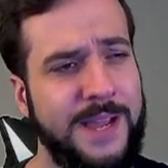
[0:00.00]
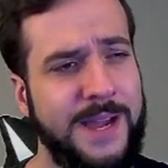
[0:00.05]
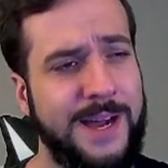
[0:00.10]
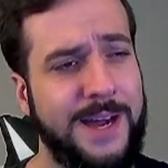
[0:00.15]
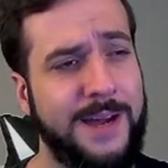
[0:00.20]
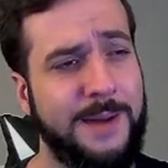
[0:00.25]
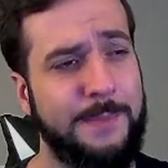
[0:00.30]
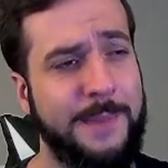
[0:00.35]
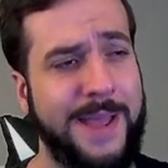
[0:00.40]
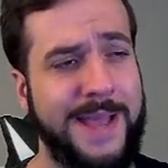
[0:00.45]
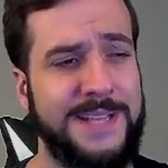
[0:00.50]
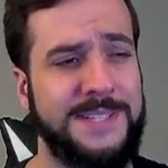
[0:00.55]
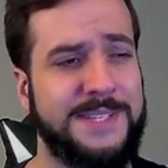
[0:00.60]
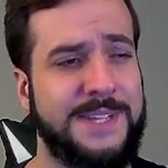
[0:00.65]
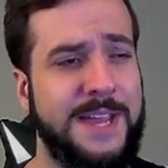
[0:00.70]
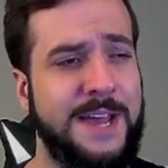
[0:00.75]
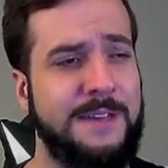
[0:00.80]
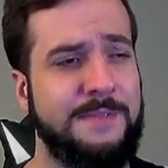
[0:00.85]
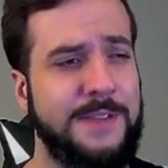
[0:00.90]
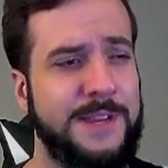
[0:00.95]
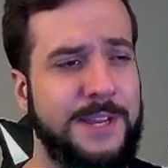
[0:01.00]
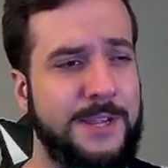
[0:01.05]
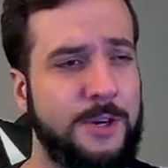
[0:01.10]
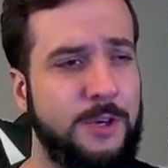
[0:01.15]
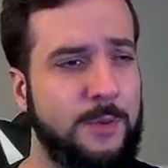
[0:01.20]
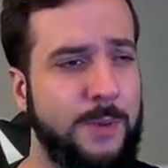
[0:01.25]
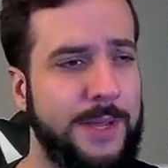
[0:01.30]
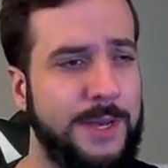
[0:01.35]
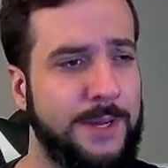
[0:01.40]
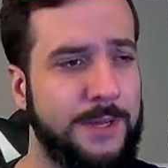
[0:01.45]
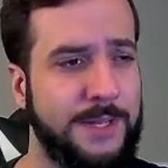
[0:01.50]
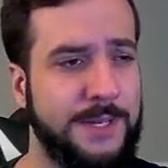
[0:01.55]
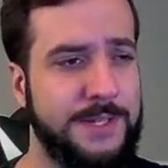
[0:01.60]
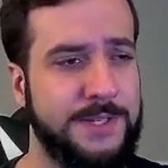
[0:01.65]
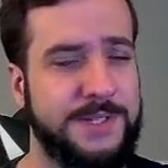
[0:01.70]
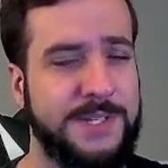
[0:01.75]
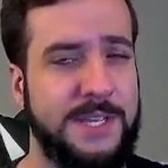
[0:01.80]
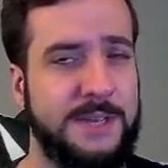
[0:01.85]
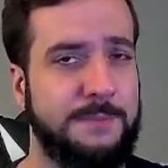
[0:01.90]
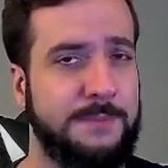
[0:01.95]
S-Cav and Nidoqueen are going to
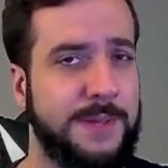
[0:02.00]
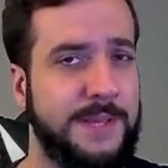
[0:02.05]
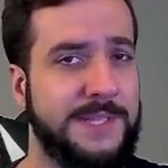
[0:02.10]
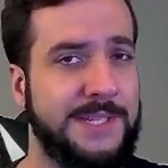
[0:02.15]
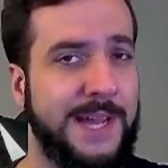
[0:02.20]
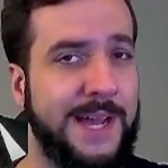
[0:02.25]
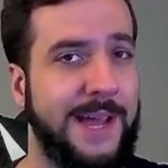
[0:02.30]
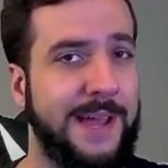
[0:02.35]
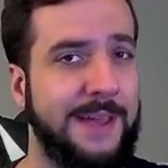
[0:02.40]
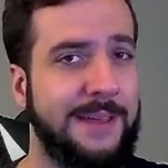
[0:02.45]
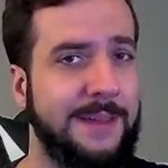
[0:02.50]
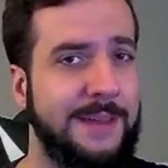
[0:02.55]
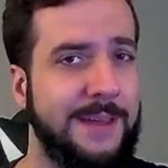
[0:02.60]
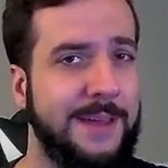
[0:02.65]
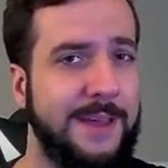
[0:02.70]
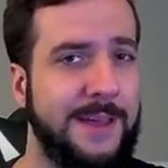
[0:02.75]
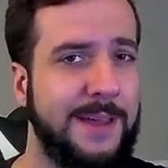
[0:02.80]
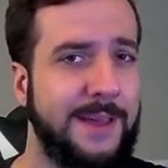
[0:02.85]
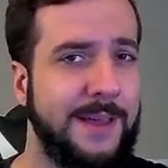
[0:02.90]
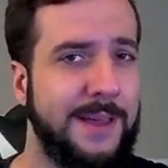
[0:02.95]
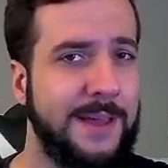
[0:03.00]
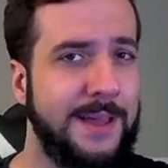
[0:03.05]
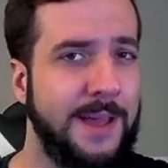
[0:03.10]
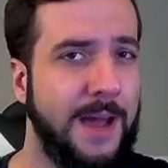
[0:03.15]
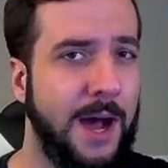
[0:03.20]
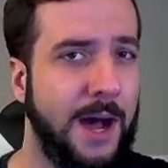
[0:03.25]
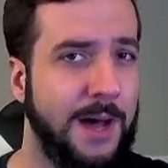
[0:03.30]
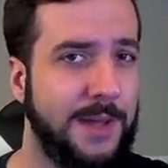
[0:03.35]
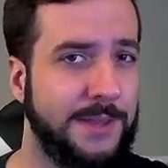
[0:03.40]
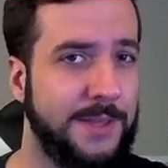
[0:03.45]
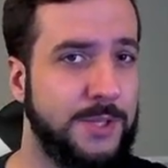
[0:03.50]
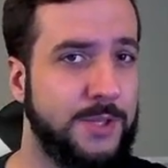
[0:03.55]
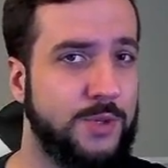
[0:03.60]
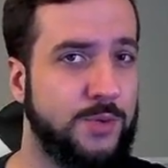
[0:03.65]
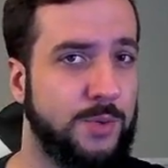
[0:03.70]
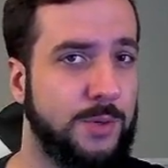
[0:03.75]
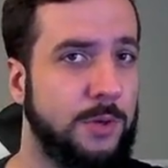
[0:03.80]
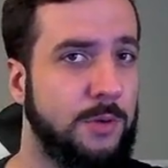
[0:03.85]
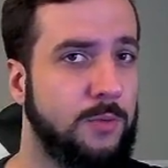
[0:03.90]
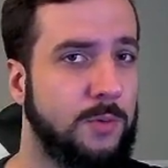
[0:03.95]
CMP tie on the
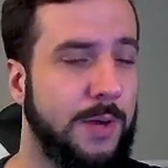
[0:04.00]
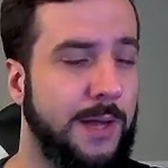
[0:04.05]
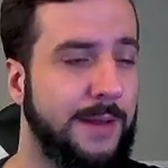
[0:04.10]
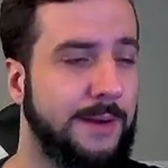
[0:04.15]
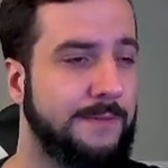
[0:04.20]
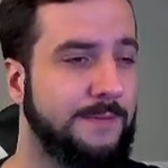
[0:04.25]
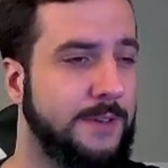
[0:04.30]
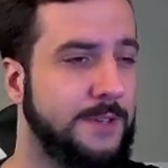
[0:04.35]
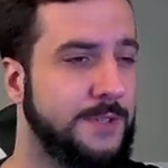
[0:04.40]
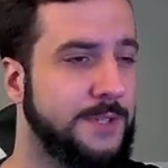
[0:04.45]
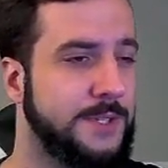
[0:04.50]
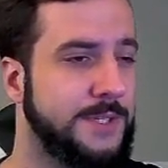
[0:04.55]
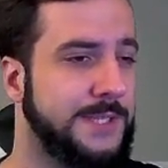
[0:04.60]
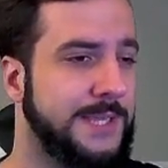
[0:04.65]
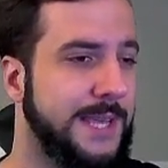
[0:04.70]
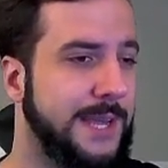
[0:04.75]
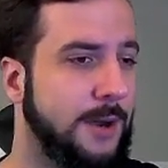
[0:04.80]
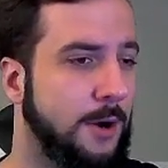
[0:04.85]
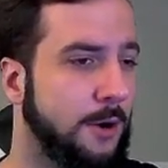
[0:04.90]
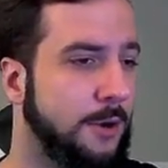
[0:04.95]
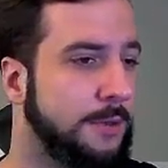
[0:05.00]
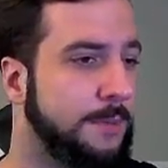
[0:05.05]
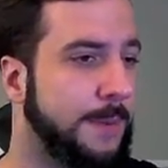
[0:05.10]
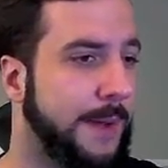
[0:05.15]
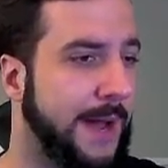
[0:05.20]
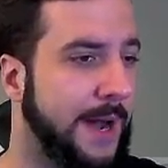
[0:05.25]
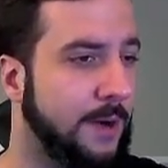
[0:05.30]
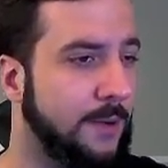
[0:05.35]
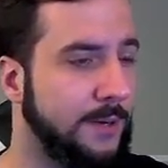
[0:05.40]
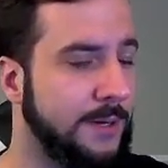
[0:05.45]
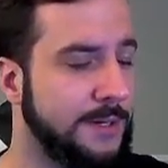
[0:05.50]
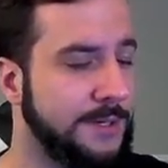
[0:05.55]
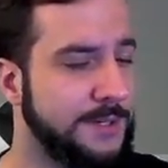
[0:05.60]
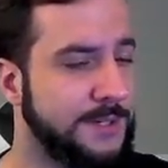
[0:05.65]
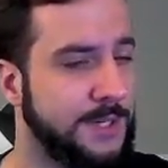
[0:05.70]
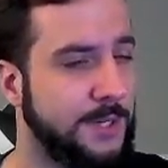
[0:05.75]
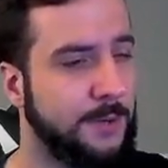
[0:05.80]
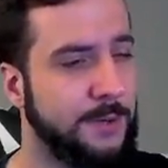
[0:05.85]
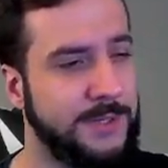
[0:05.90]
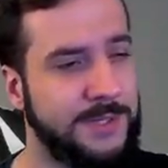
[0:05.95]
Drill Run versus the Earth Power.
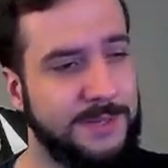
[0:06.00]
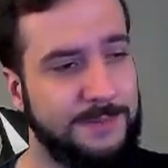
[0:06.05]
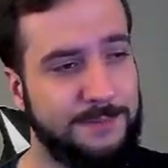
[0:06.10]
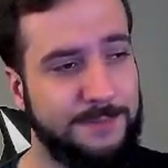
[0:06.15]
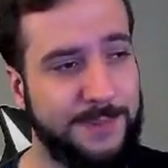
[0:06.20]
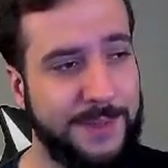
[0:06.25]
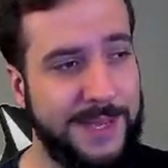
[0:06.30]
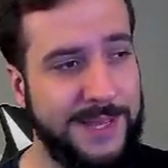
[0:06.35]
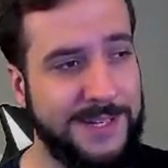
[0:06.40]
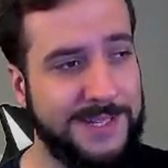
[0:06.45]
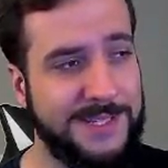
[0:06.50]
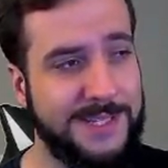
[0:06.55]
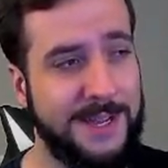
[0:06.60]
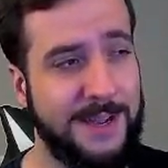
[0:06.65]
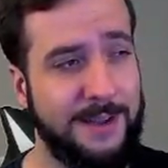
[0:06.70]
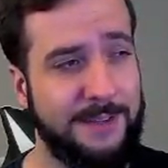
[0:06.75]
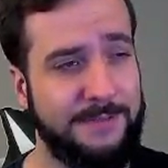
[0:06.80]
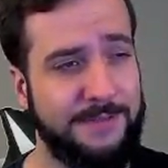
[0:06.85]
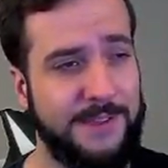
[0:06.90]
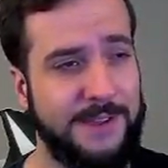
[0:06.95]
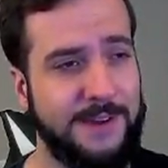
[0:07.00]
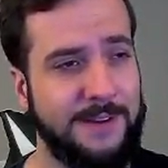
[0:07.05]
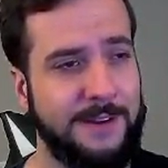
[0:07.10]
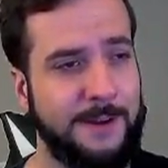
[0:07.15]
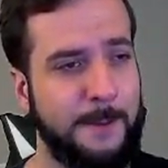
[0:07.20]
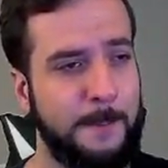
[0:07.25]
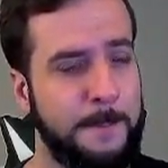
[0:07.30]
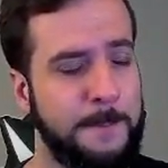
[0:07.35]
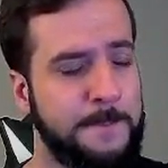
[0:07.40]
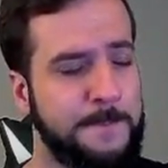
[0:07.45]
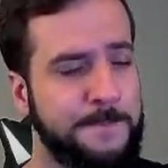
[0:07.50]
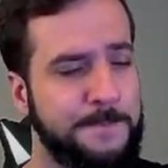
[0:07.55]
So it's a bit tough here